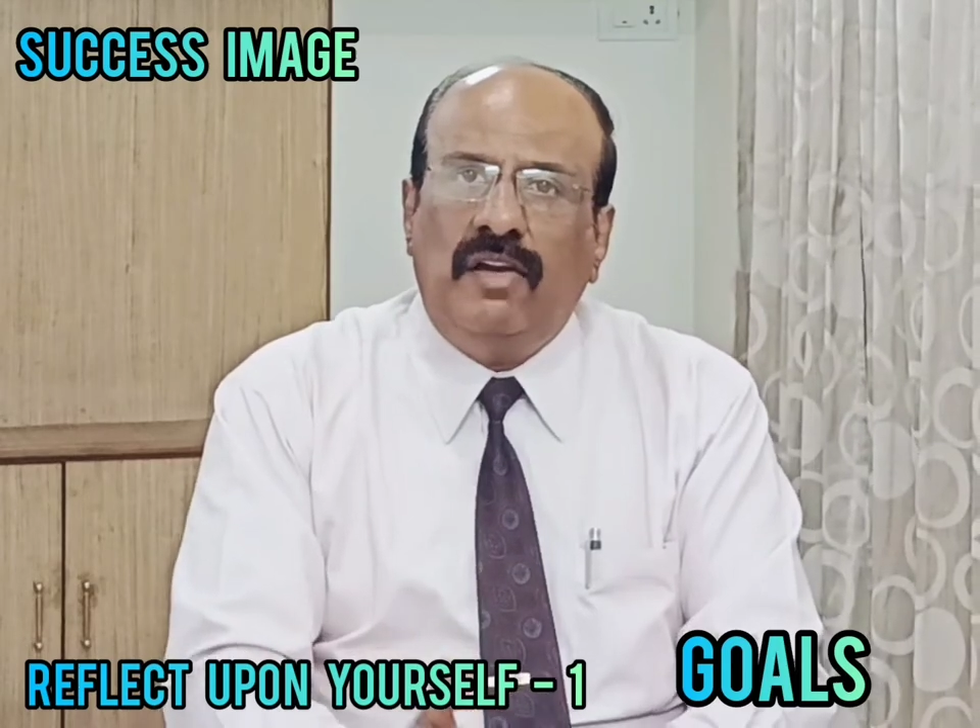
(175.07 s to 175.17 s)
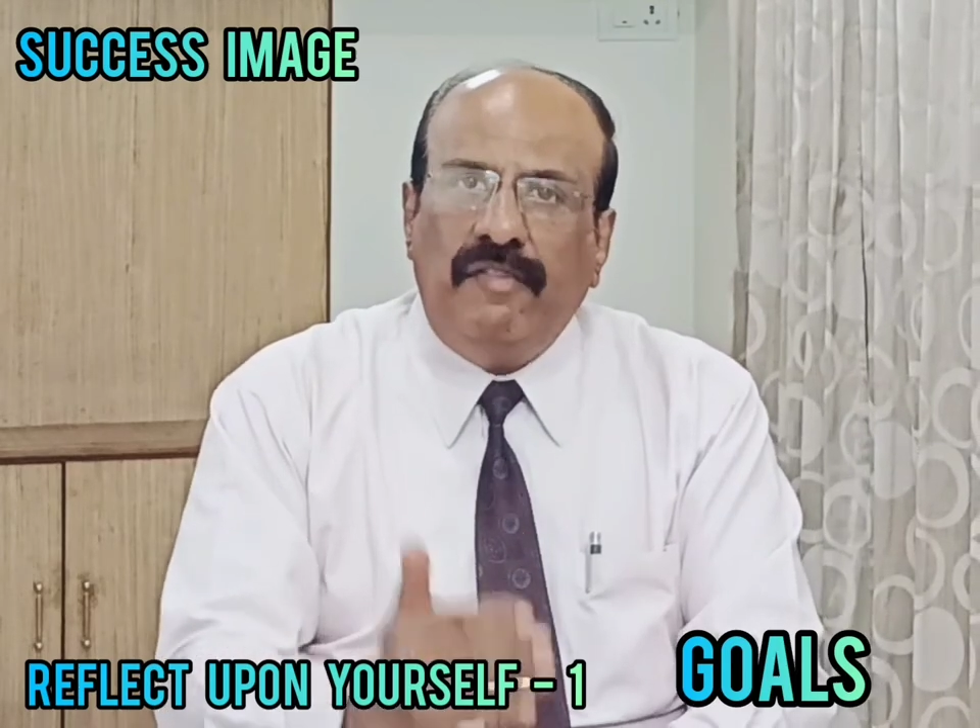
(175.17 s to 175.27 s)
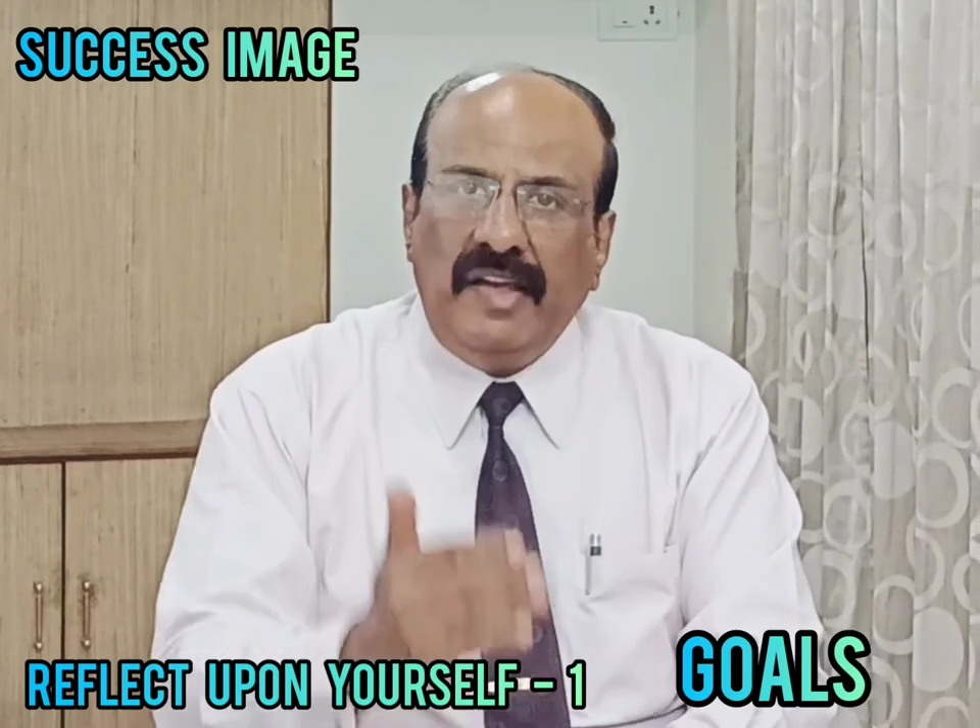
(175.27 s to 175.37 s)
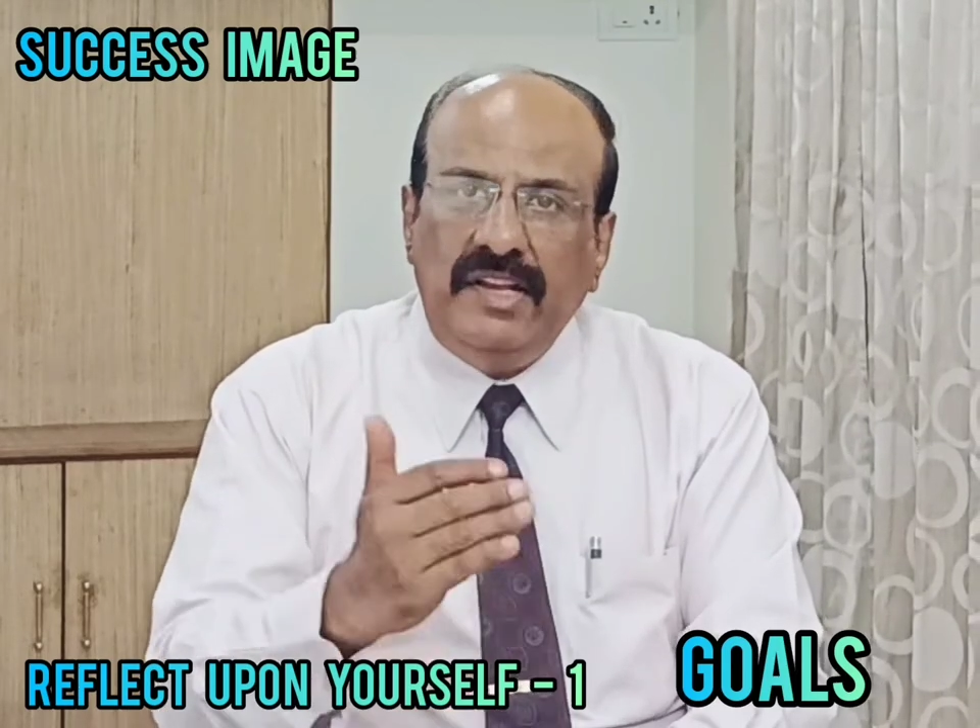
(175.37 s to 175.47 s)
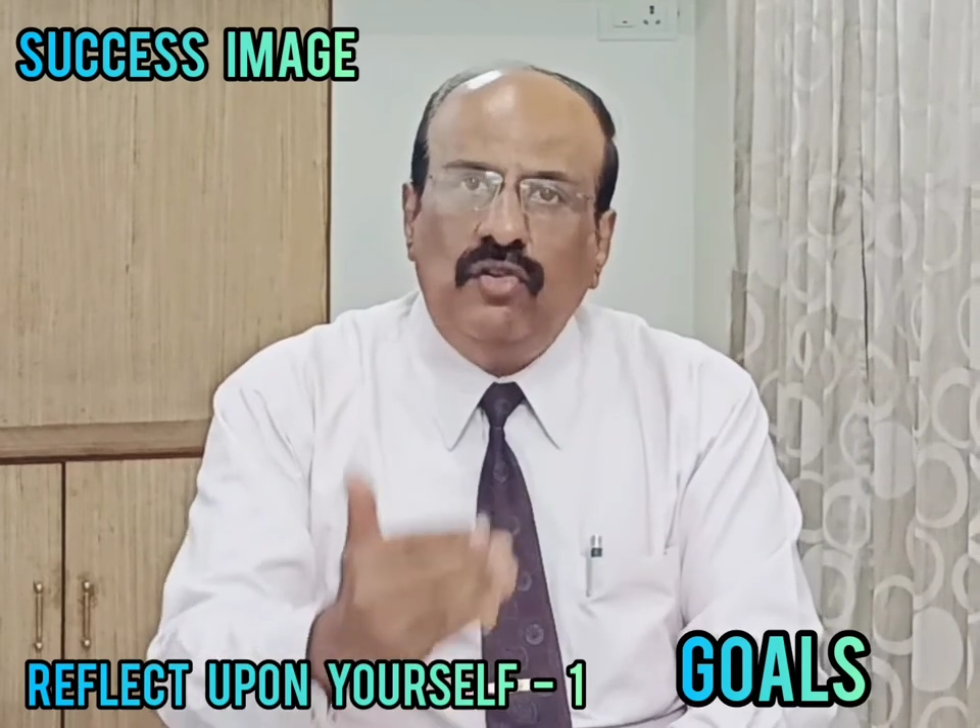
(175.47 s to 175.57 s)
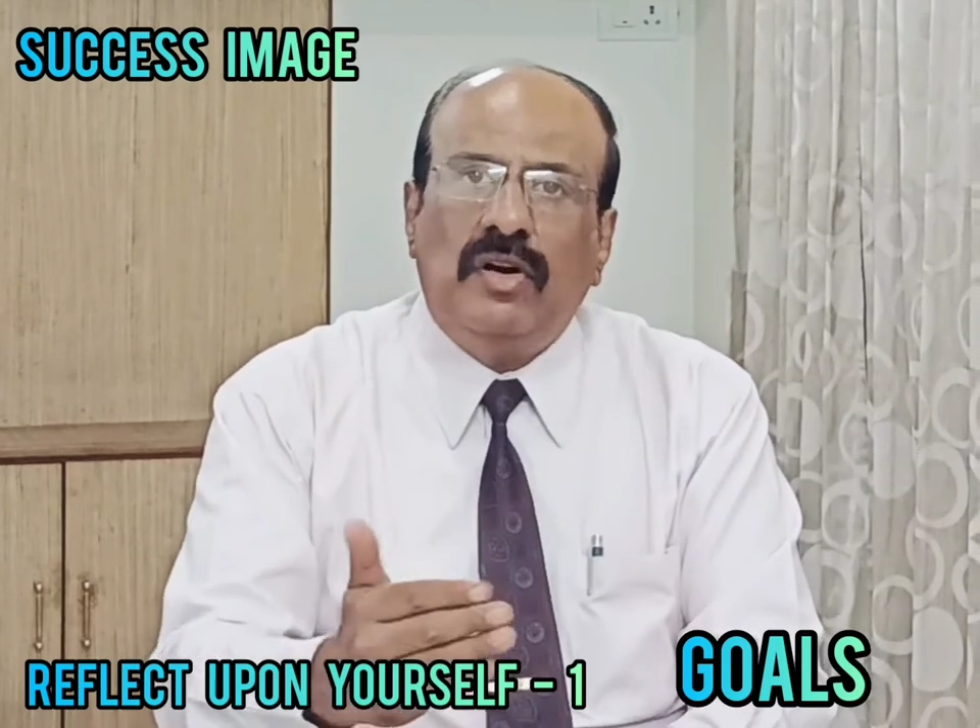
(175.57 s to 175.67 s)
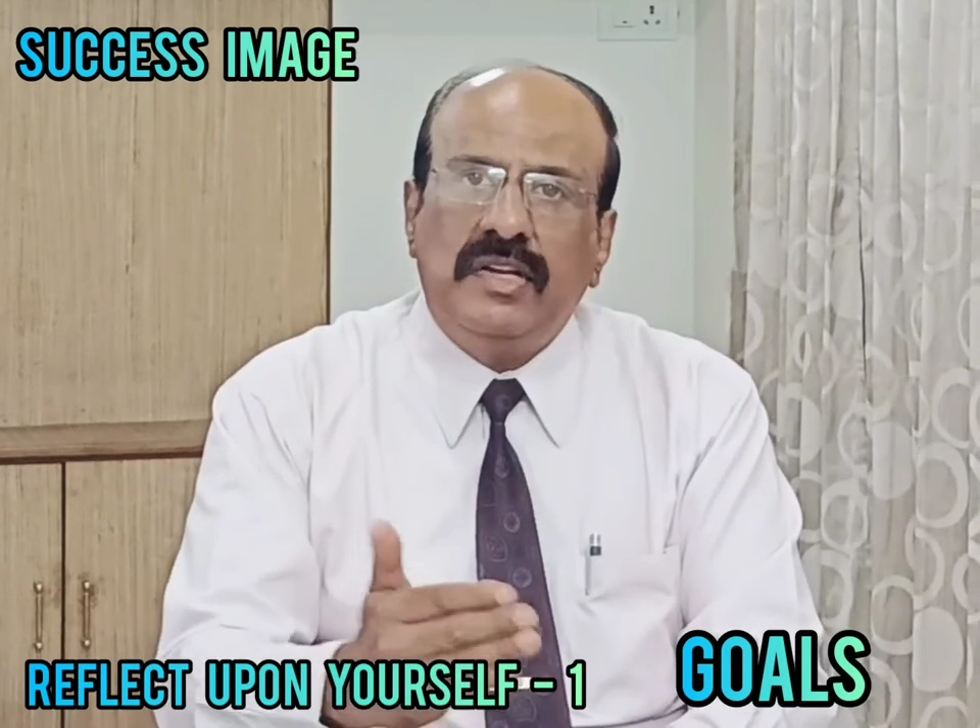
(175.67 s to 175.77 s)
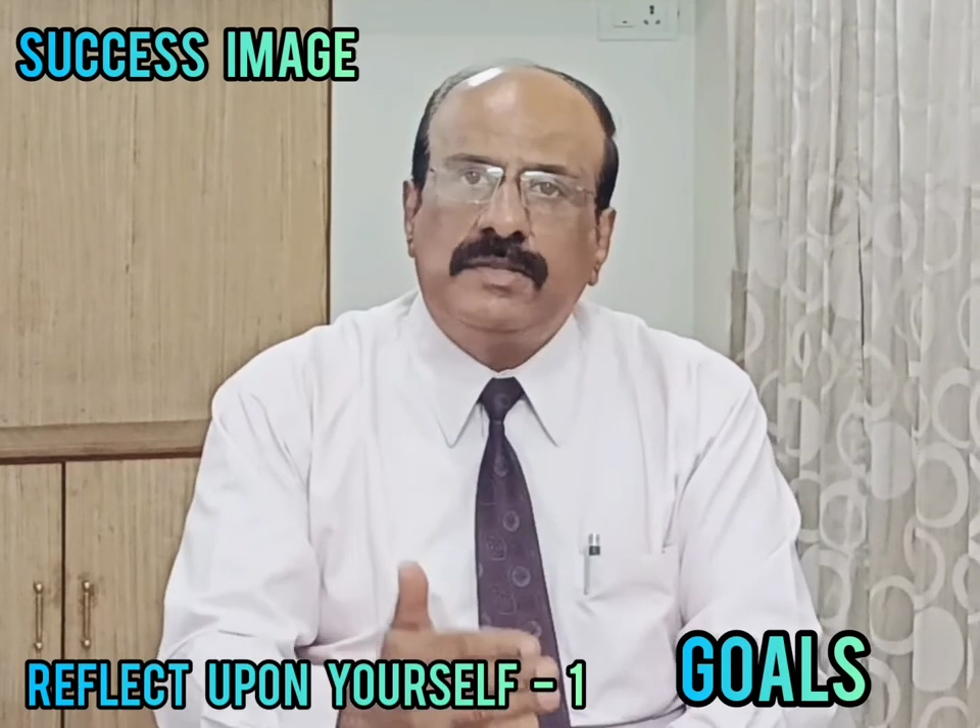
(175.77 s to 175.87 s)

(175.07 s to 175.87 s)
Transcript: When you are